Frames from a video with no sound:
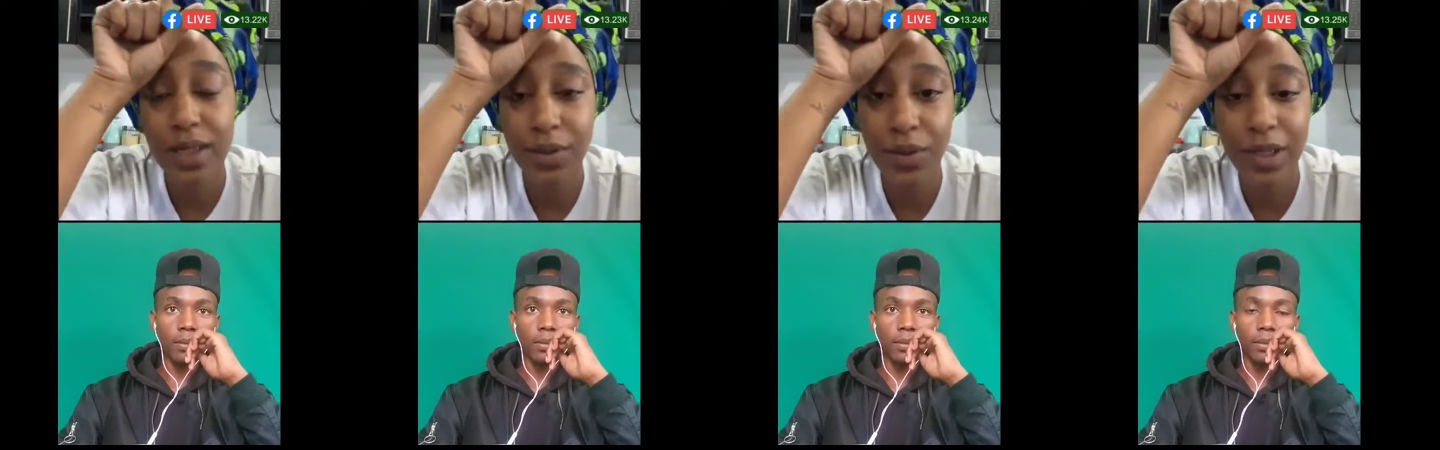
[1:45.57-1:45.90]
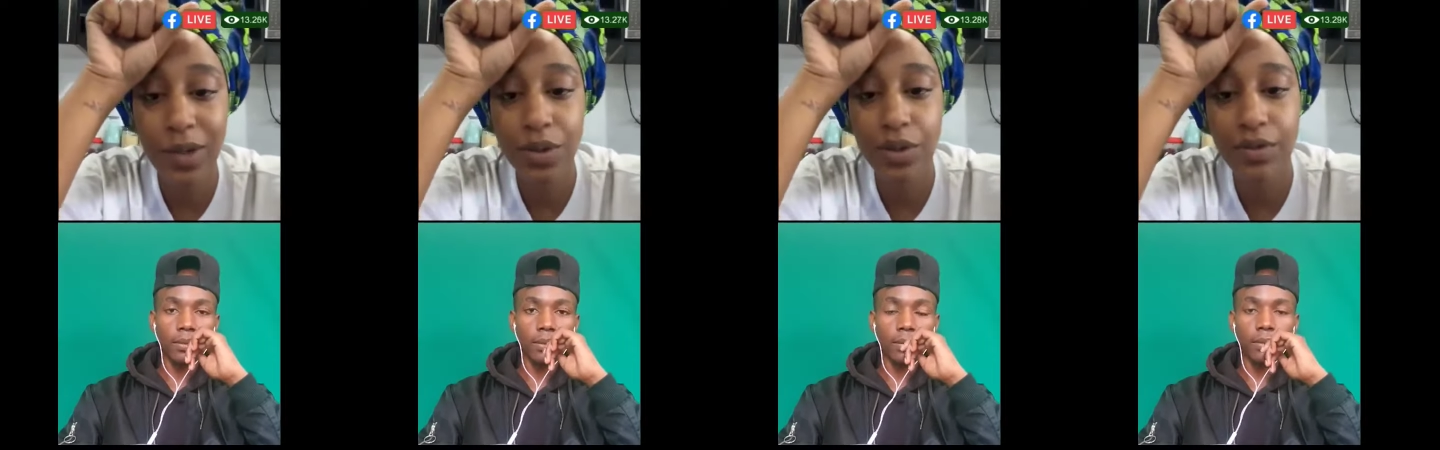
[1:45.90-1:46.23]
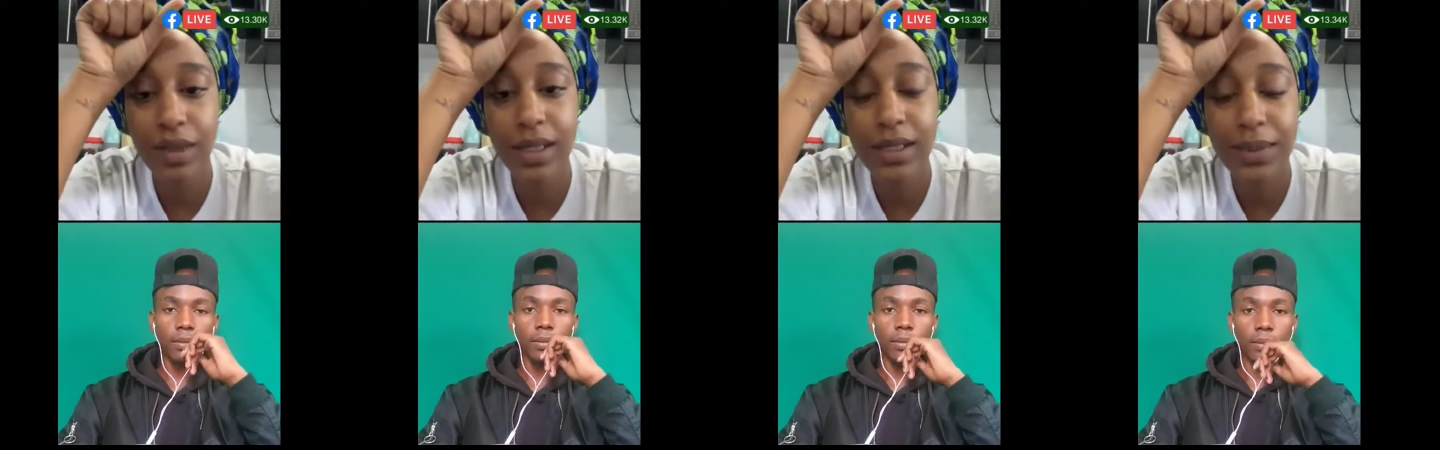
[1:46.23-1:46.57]
Speaker 1: missed out on a lot of
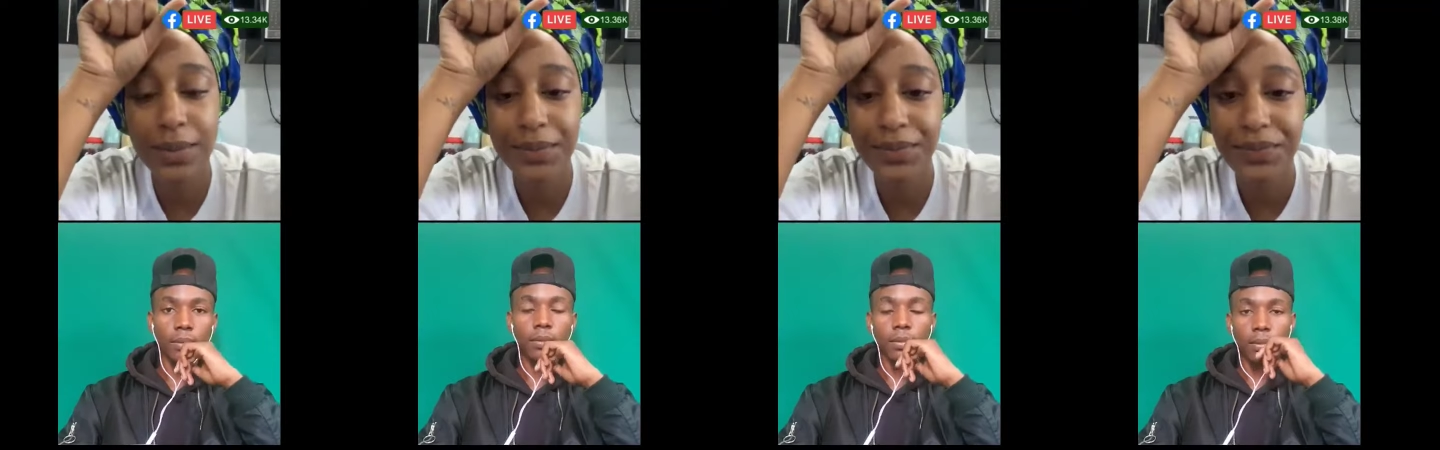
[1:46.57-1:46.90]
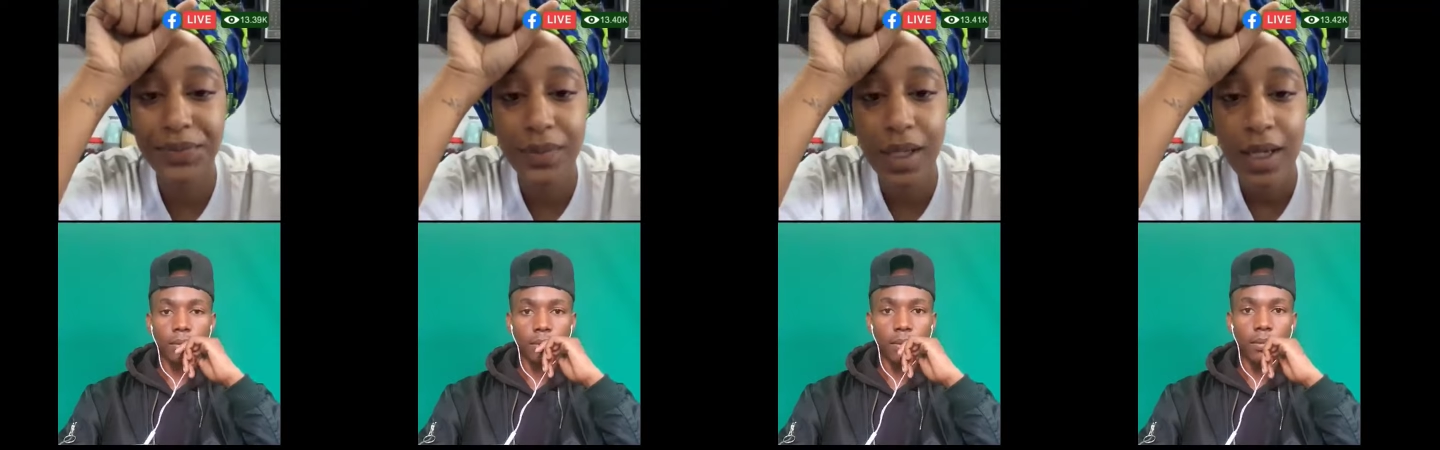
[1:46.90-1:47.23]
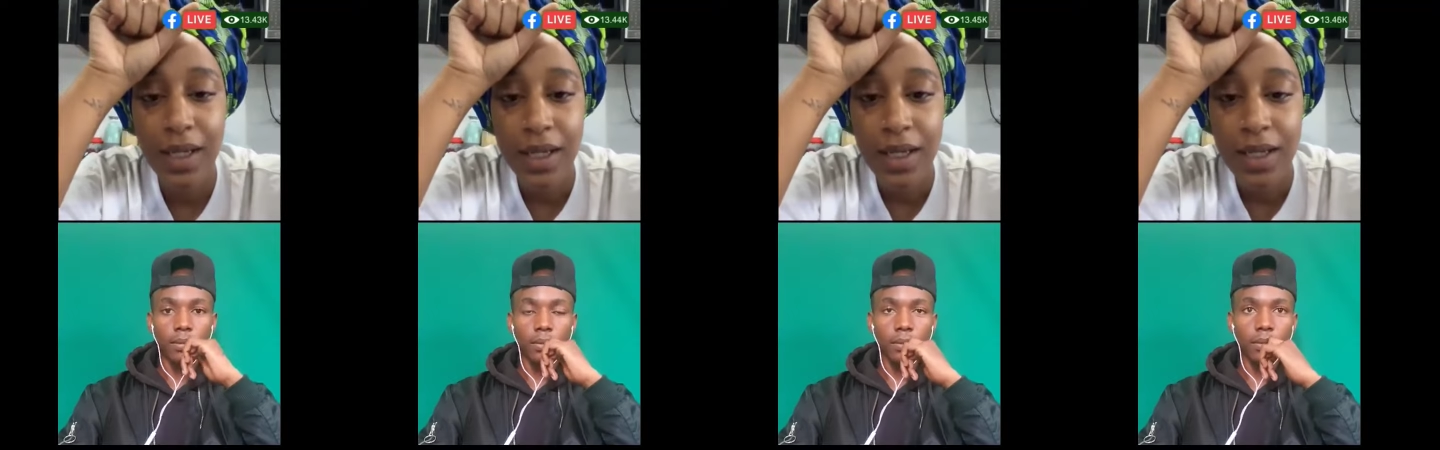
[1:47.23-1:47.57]
things
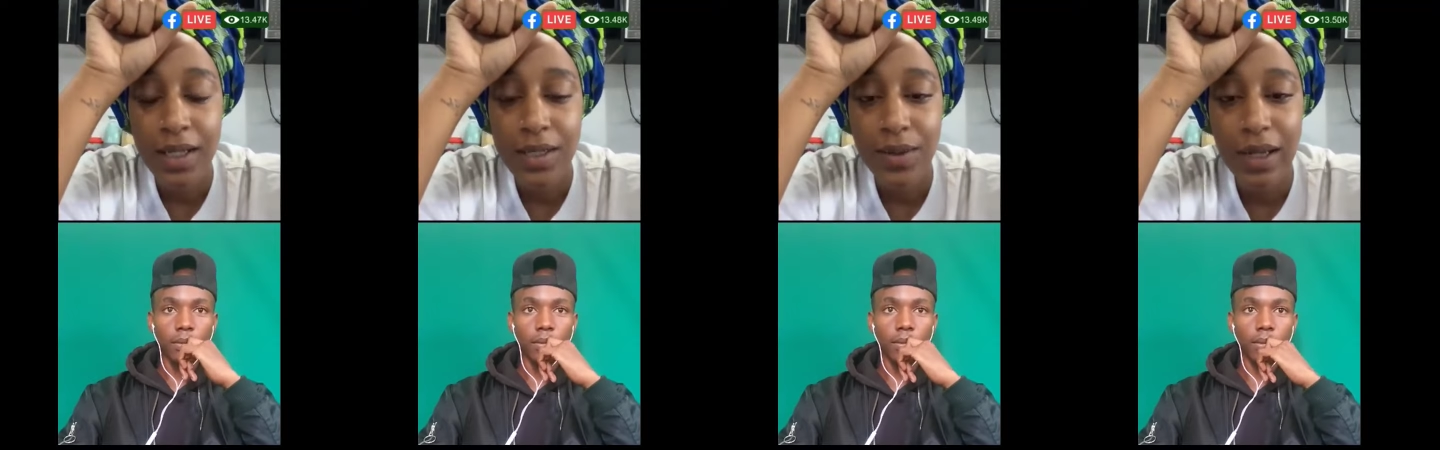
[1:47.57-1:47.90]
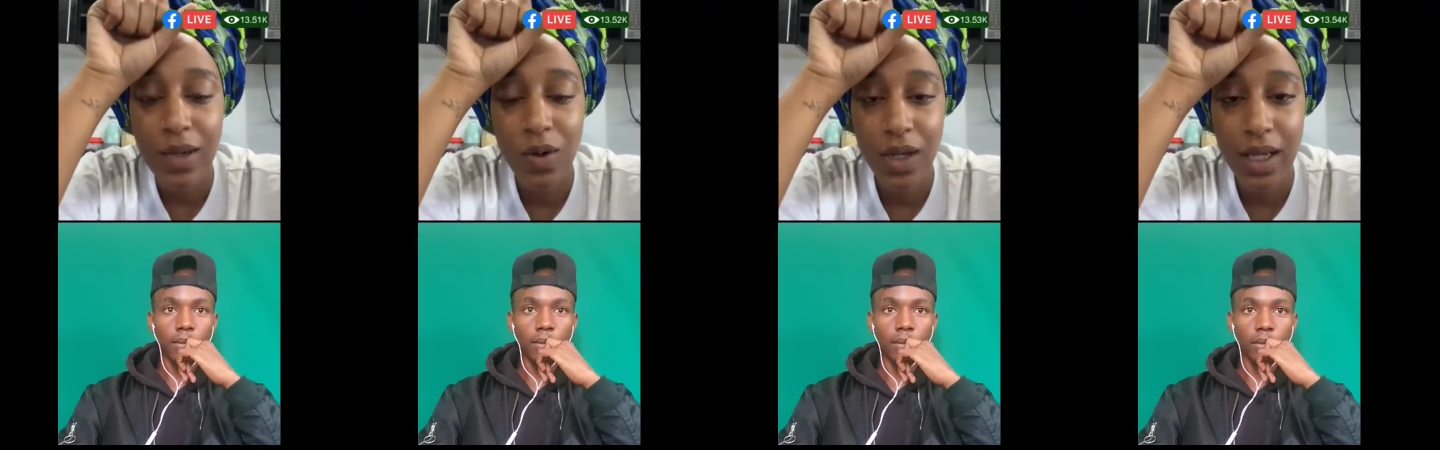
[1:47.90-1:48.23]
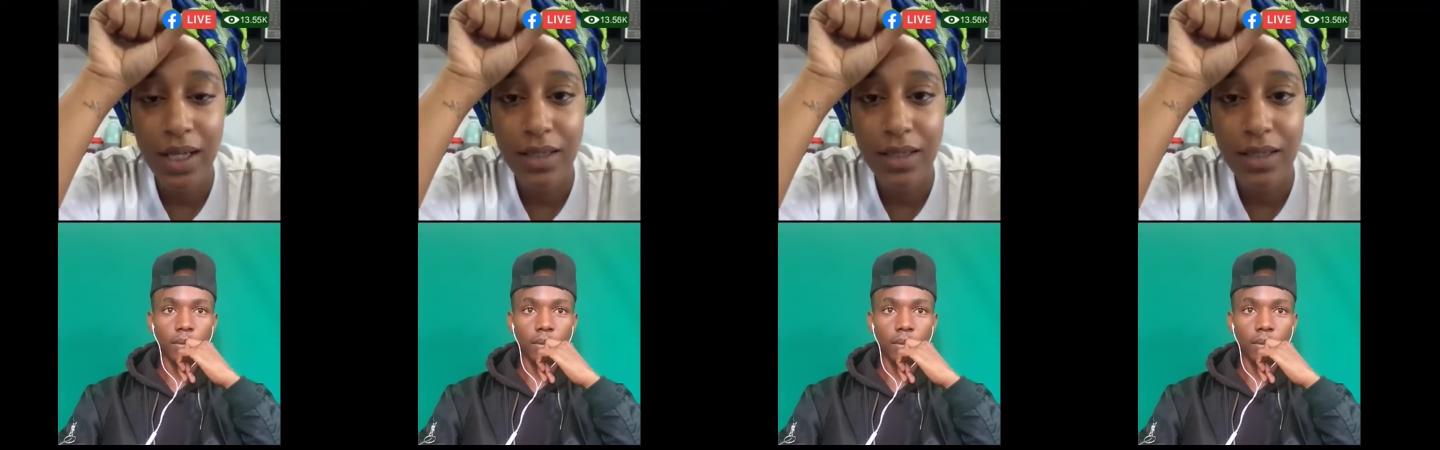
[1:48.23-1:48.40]
so when I log